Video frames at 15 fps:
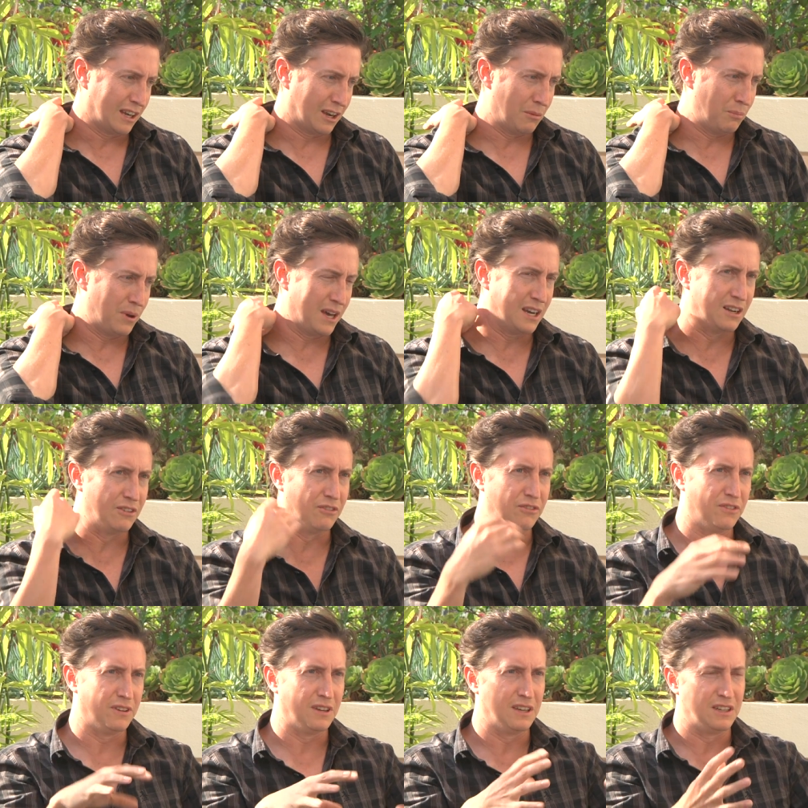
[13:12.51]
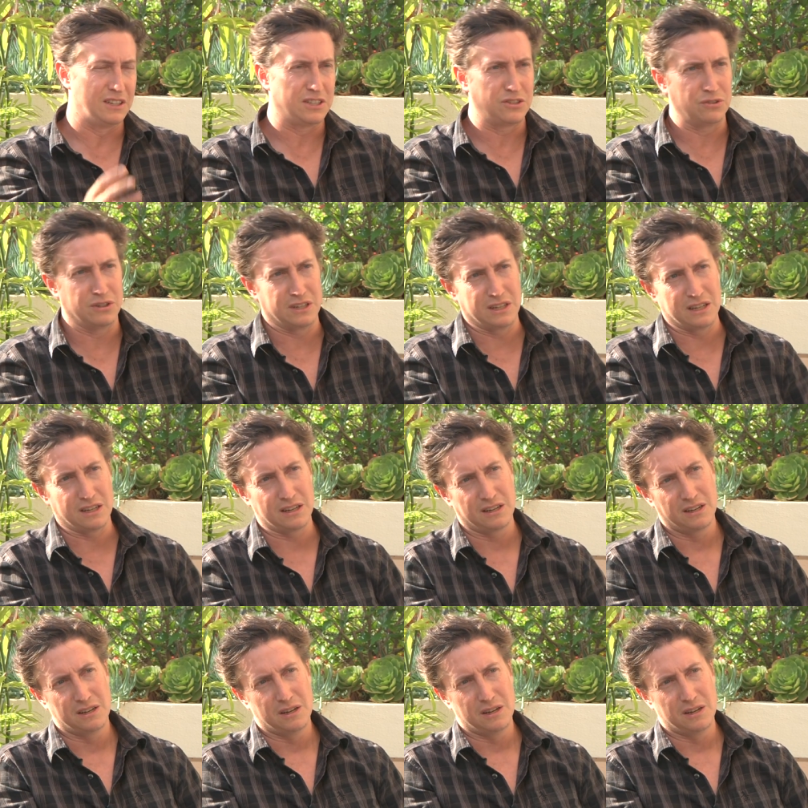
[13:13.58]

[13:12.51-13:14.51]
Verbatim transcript: competitive industry.